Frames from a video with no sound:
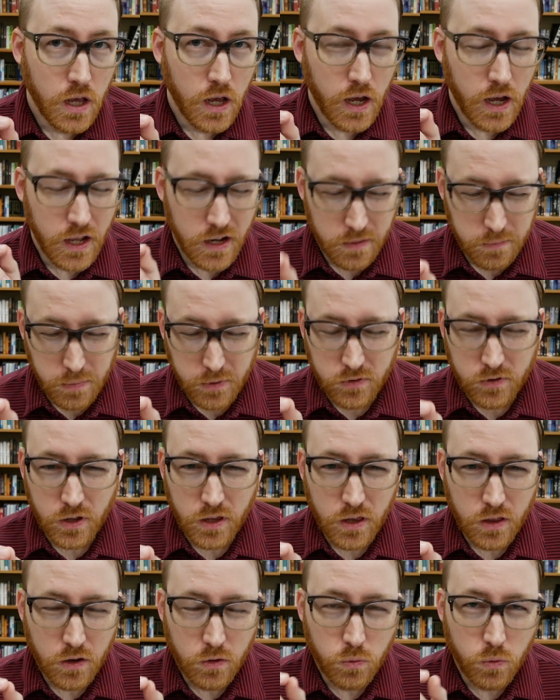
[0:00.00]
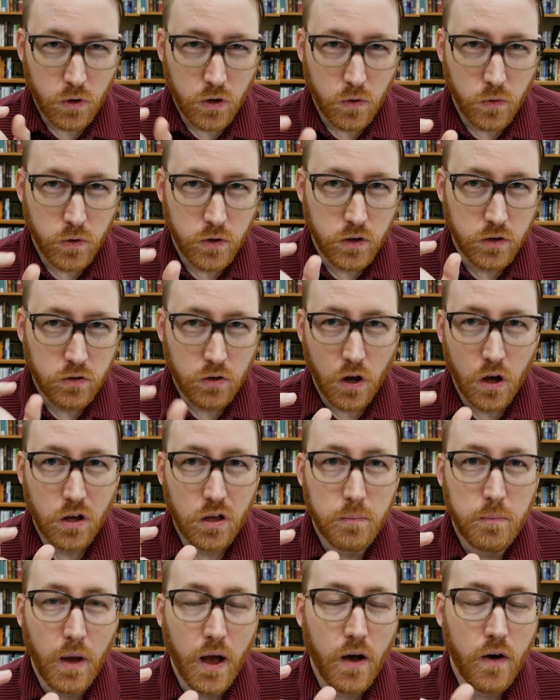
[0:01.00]
And in particular, we're going to talk
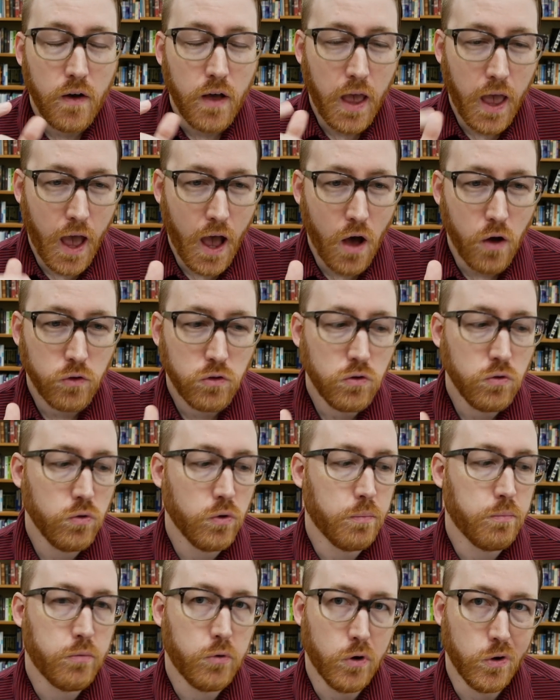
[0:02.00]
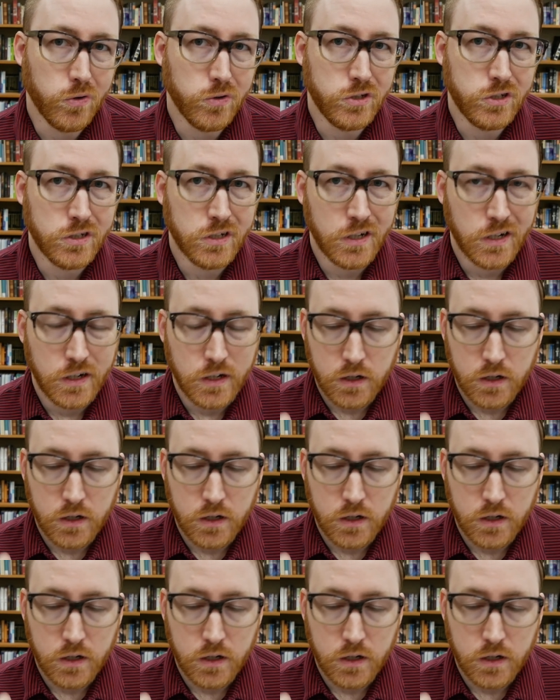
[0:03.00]
about how to approach